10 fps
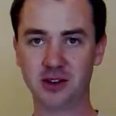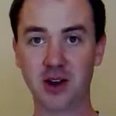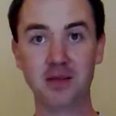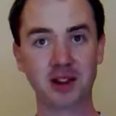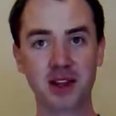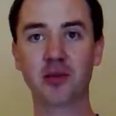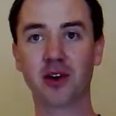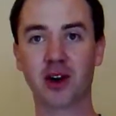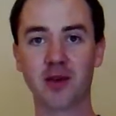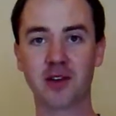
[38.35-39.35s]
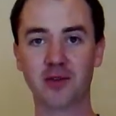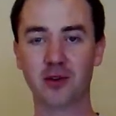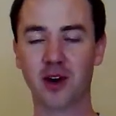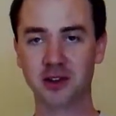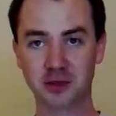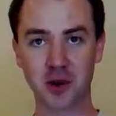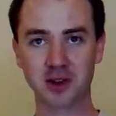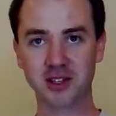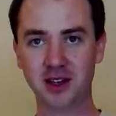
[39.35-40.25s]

So I'm the lead programmer for our small